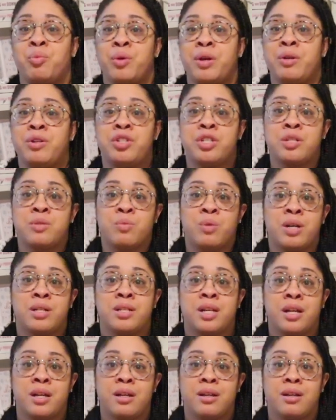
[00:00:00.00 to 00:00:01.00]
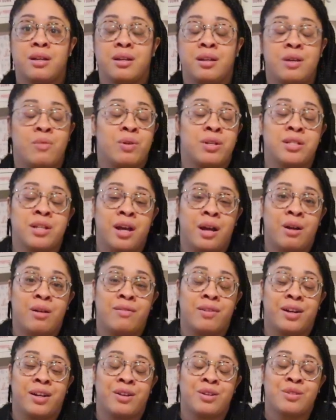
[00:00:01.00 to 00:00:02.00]
it just wasn't, he wasn't head
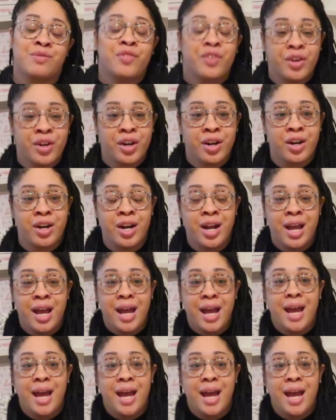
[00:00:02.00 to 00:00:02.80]
over heels for her.